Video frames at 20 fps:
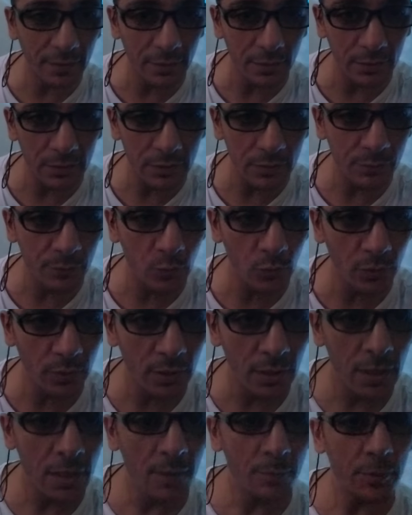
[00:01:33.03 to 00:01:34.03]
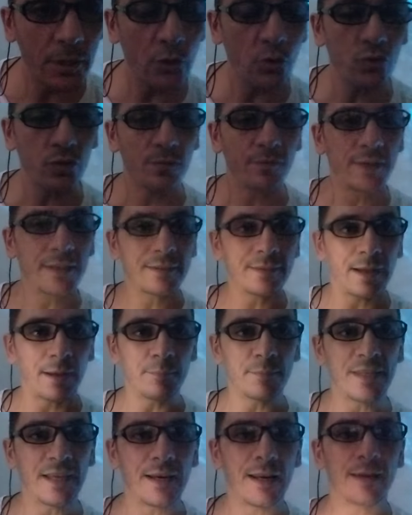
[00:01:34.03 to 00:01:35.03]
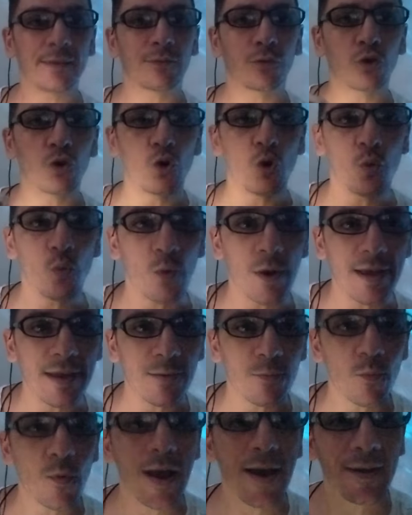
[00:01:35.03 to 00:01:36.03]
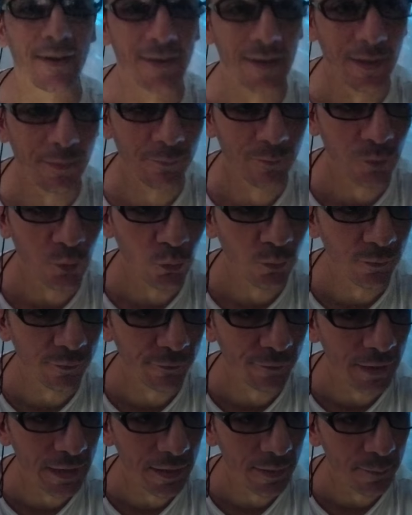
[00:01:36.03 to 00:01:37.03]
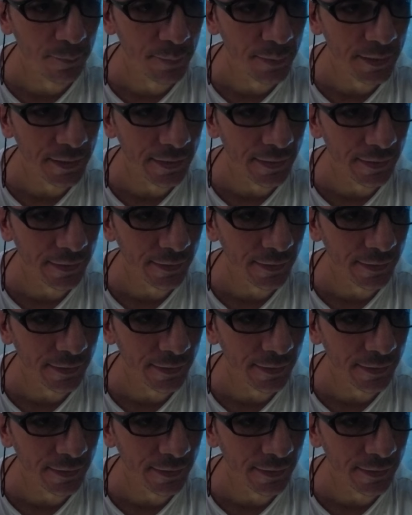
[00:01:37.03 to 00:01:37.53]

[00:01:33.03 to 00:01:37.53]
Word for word: in this phone because every time the light go away. Welcome to Philippines.